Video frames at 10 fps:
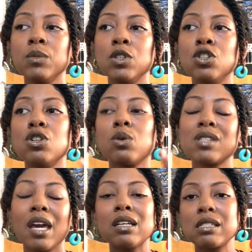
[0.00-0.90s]
take a
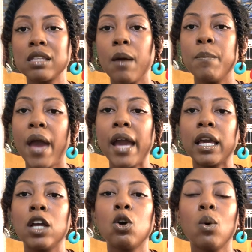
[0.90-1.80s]
step back and
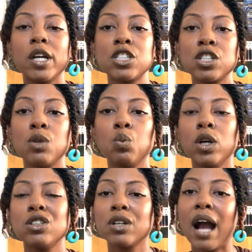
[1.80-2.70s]
question what
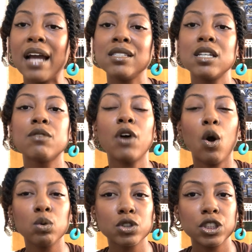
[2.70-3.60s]
your idea of
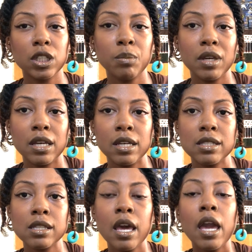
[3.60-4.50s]
ownership is
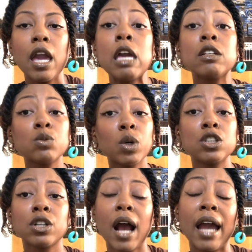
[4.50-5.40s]
and what your
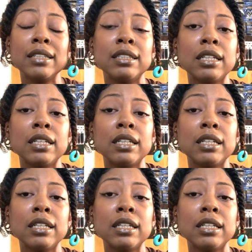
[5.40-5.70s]
idea of